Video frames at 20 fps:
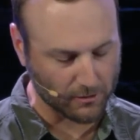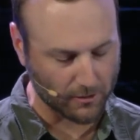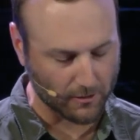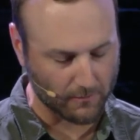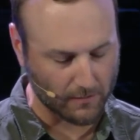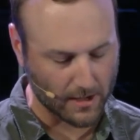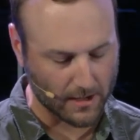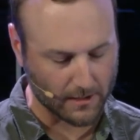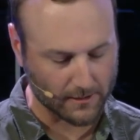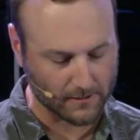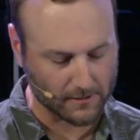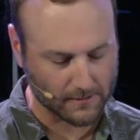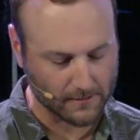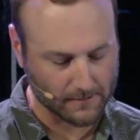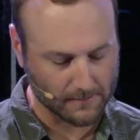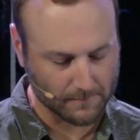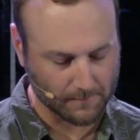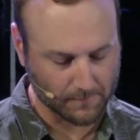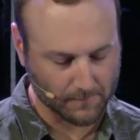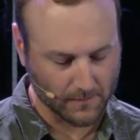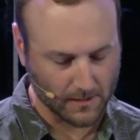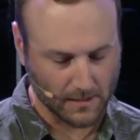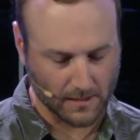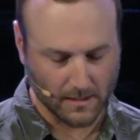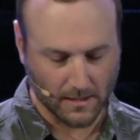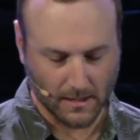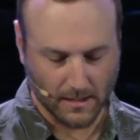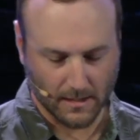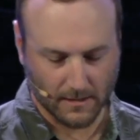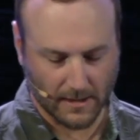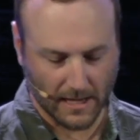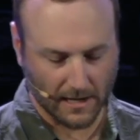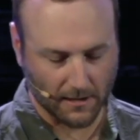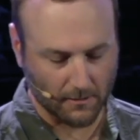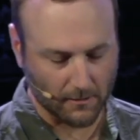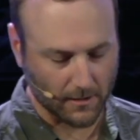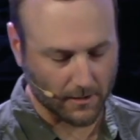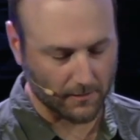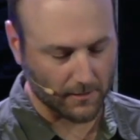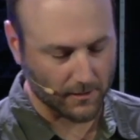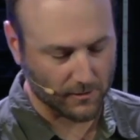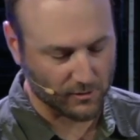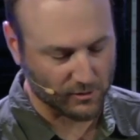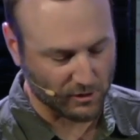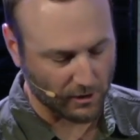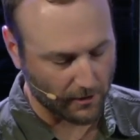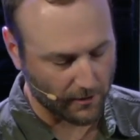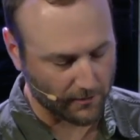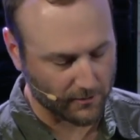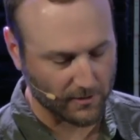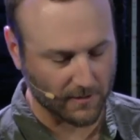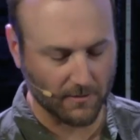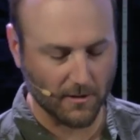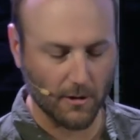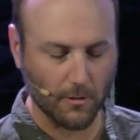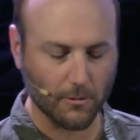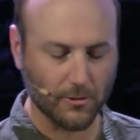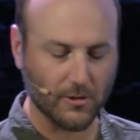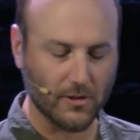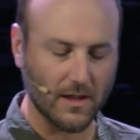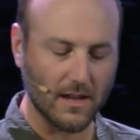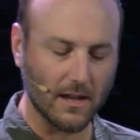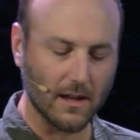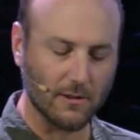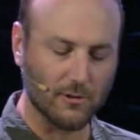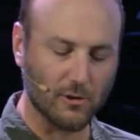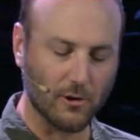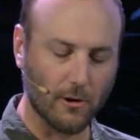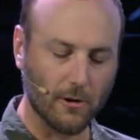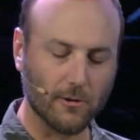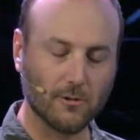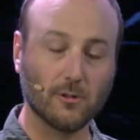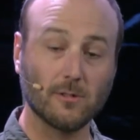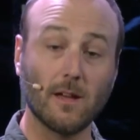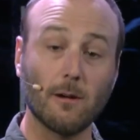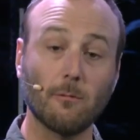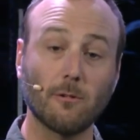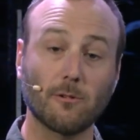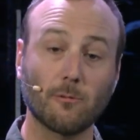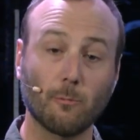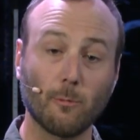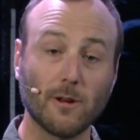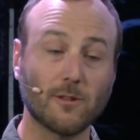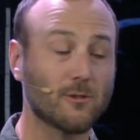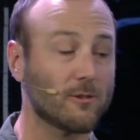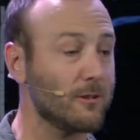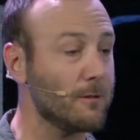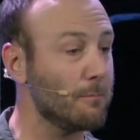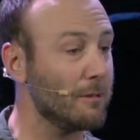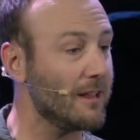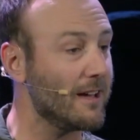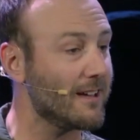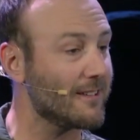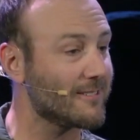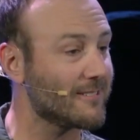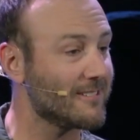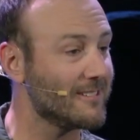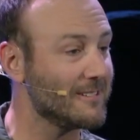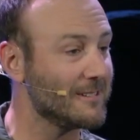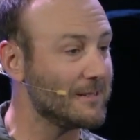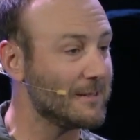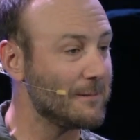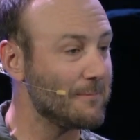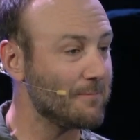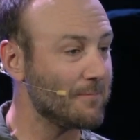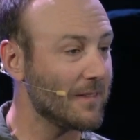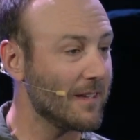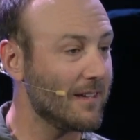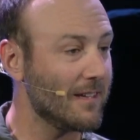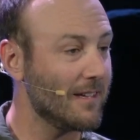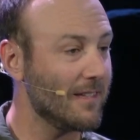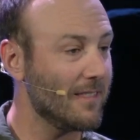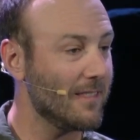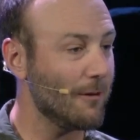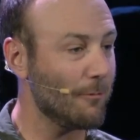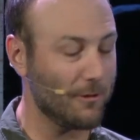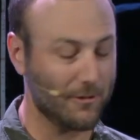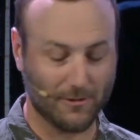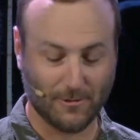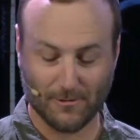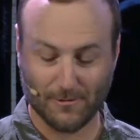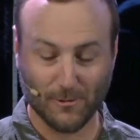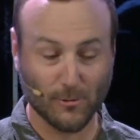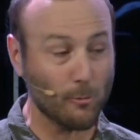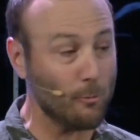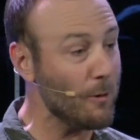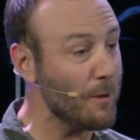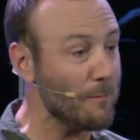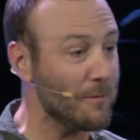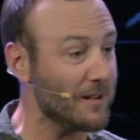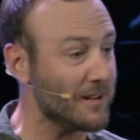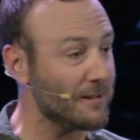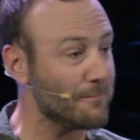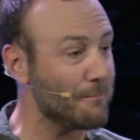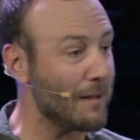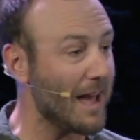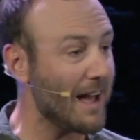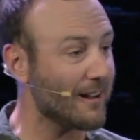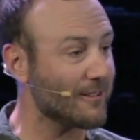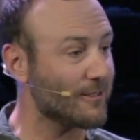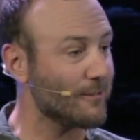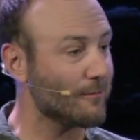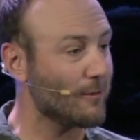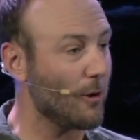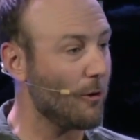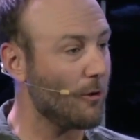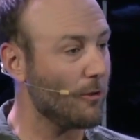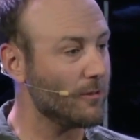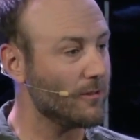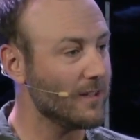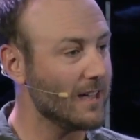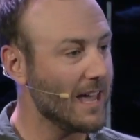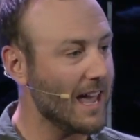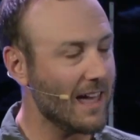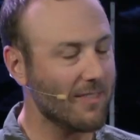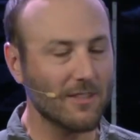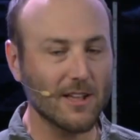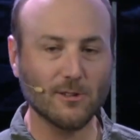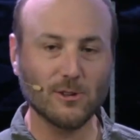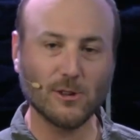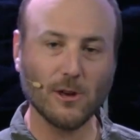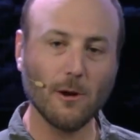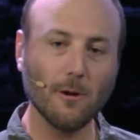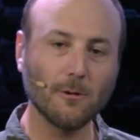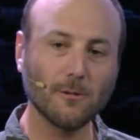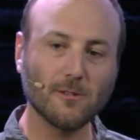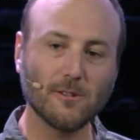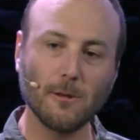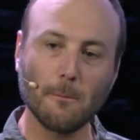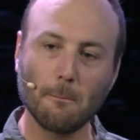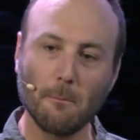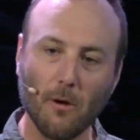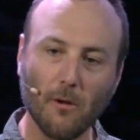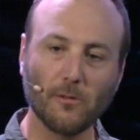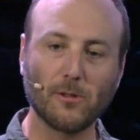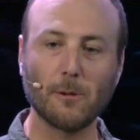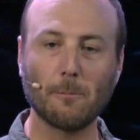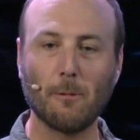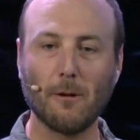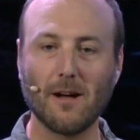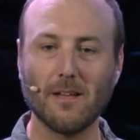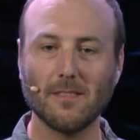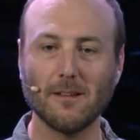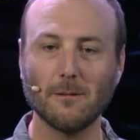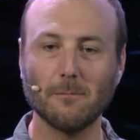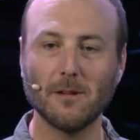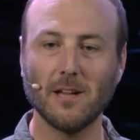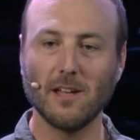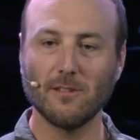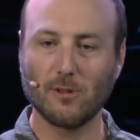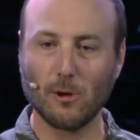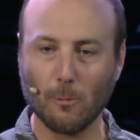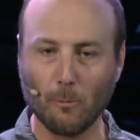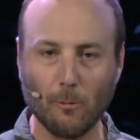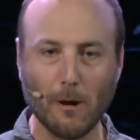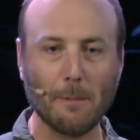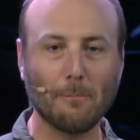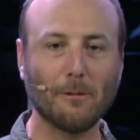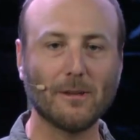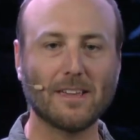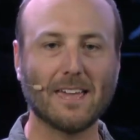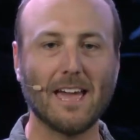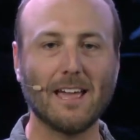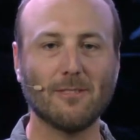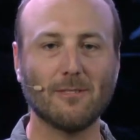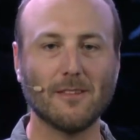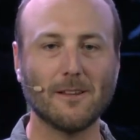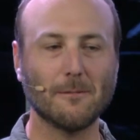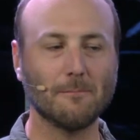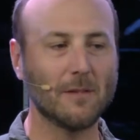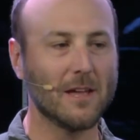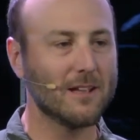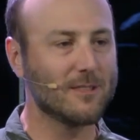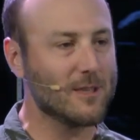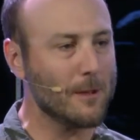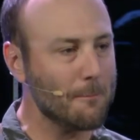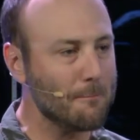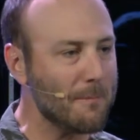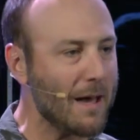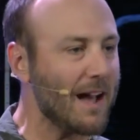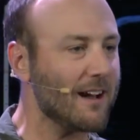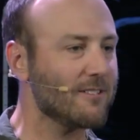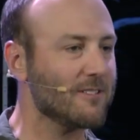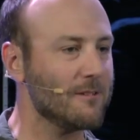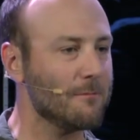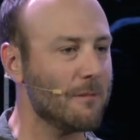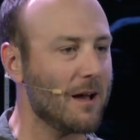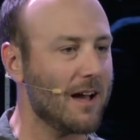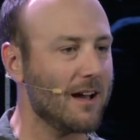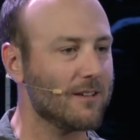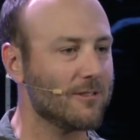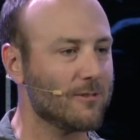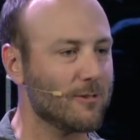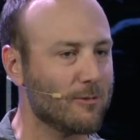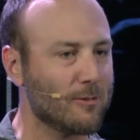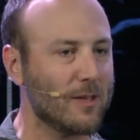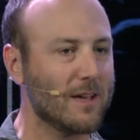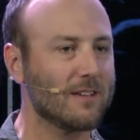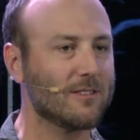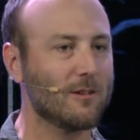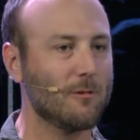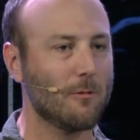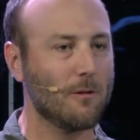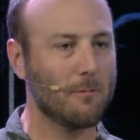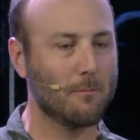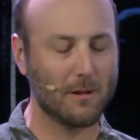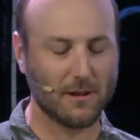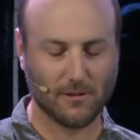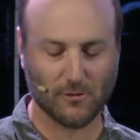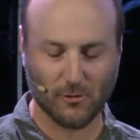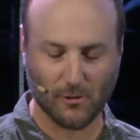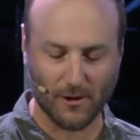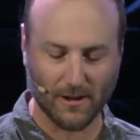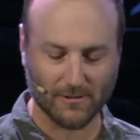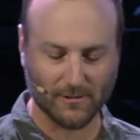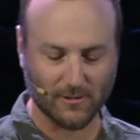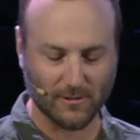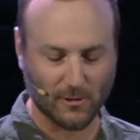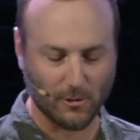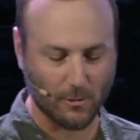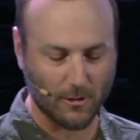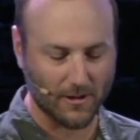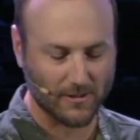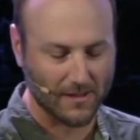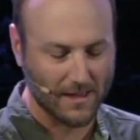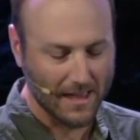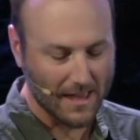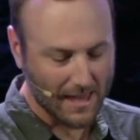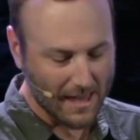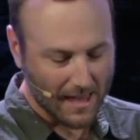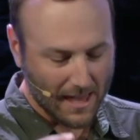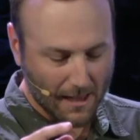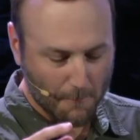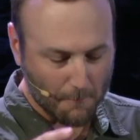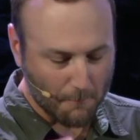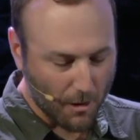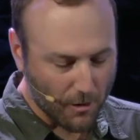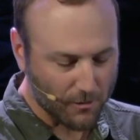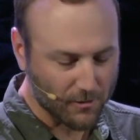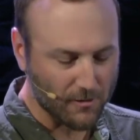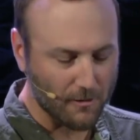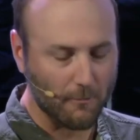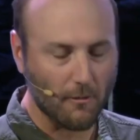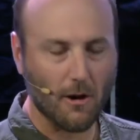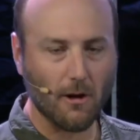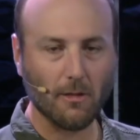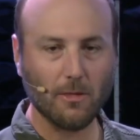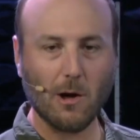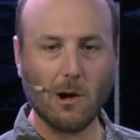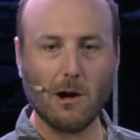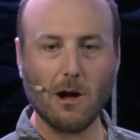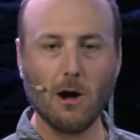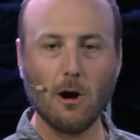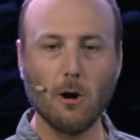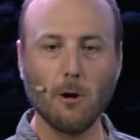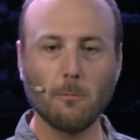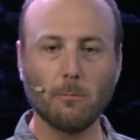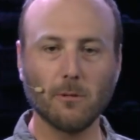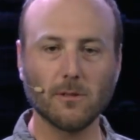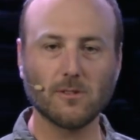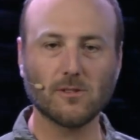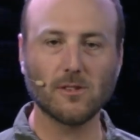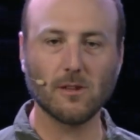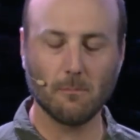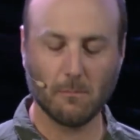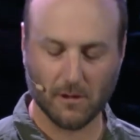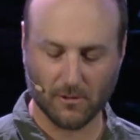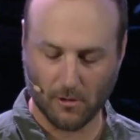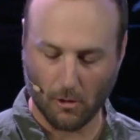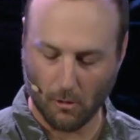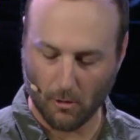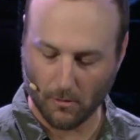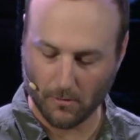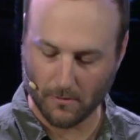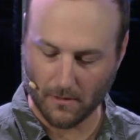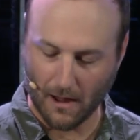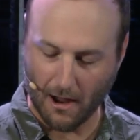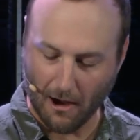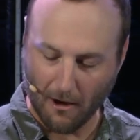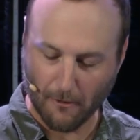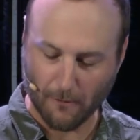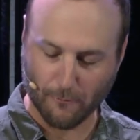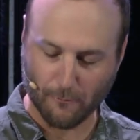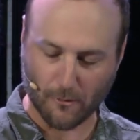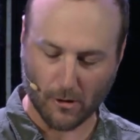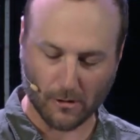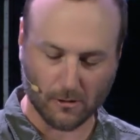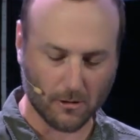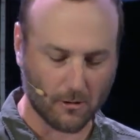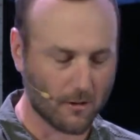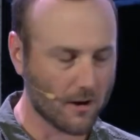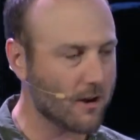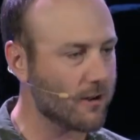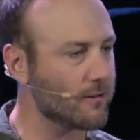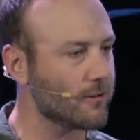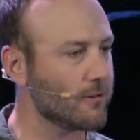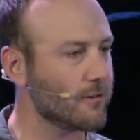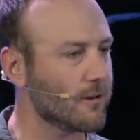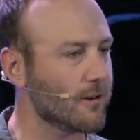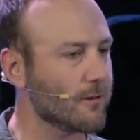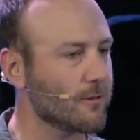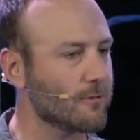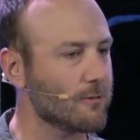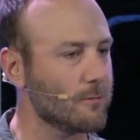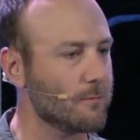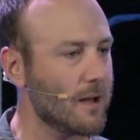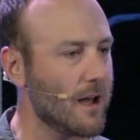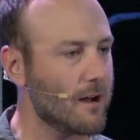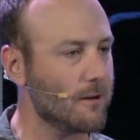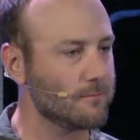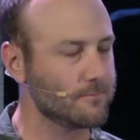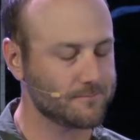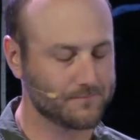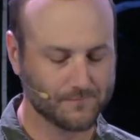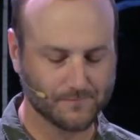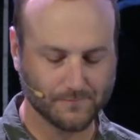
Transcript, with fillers: picture of us, take a look at this church, and they'll see a church that was richly blessed that was swimming in bags of gold and that chose to multiply them, to replicate them, to maximize the things that have been entrusted to us. Most of all, though, I hope when someone's holding our photo 100 years from now,